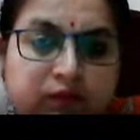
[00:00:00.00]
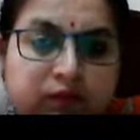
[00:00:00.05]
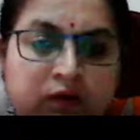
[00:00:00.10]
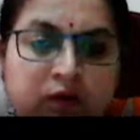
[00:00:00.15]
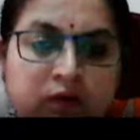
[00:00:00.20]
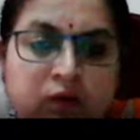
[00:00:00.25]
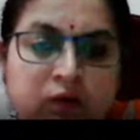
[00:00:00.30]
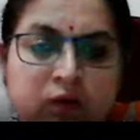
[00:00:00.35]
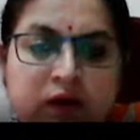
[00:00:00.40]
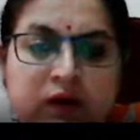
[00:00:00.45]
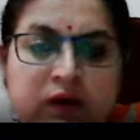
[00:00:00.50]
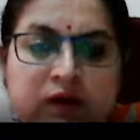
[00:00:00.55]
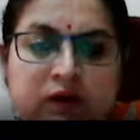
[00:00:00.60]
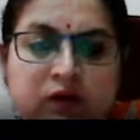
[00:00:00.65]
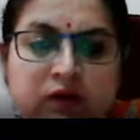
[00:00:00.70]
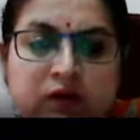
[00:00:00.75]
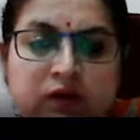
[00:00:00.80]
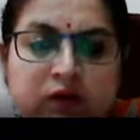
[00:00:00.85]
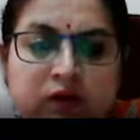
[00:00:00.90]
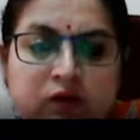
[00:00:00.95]
Okay,
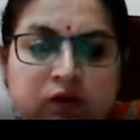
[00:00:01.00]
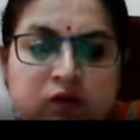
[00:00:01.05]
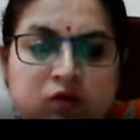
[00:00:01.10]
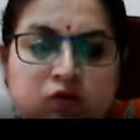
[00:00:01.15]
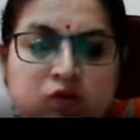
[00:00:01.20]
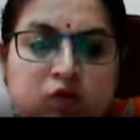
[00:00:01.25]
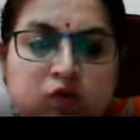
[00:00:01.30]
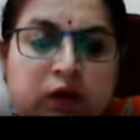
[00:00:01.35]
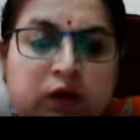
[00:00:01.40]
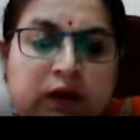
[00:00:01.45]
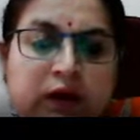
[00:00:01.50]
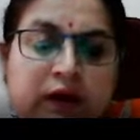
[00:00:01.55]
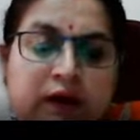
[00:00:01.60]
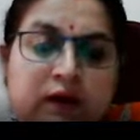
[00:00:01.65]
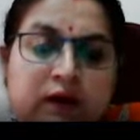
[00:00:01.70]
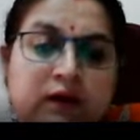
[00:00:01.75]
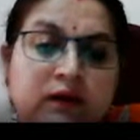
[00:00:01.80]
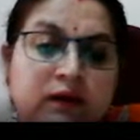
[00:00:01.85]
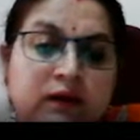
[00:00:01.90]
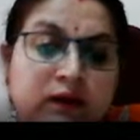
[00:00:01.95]
so
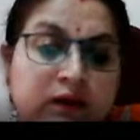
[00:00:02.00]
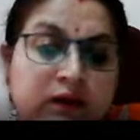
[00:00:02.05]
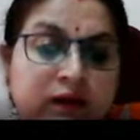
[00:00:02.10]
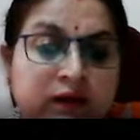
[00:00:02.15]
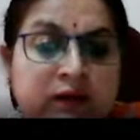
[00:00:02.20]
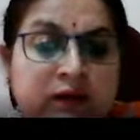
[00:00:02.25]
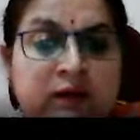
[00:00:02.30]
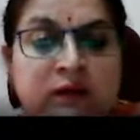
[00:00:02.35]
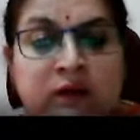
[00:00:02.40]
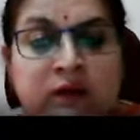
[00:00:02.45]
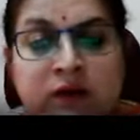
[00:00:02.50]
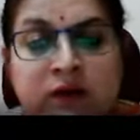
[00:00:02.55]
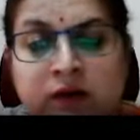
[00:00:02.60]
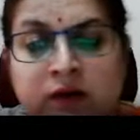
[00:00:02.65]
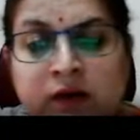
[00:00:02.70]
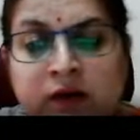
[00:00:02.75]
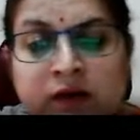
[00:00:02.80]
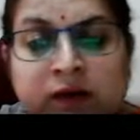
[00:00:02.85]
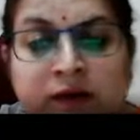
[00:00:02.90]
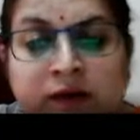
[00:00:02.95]
here in
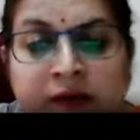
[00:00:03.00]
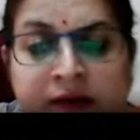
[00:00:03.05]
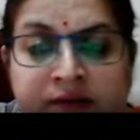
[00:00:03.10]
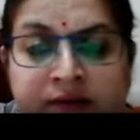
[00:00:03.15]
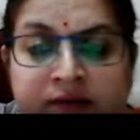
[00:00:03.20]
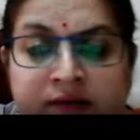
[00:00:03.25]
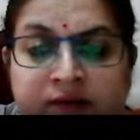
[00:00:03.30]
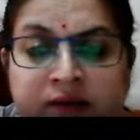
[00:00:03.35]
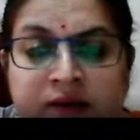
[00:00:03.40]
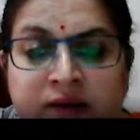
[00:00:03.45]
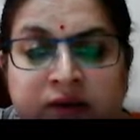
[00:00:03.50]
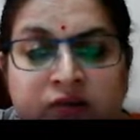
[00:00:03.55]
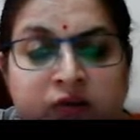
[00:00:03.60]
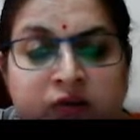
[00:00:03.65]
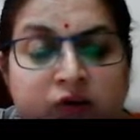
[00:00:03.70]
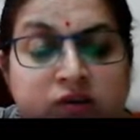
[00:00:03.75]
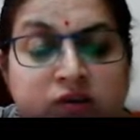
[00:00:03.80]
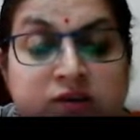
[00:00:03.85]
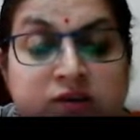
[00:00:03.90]
the intensity was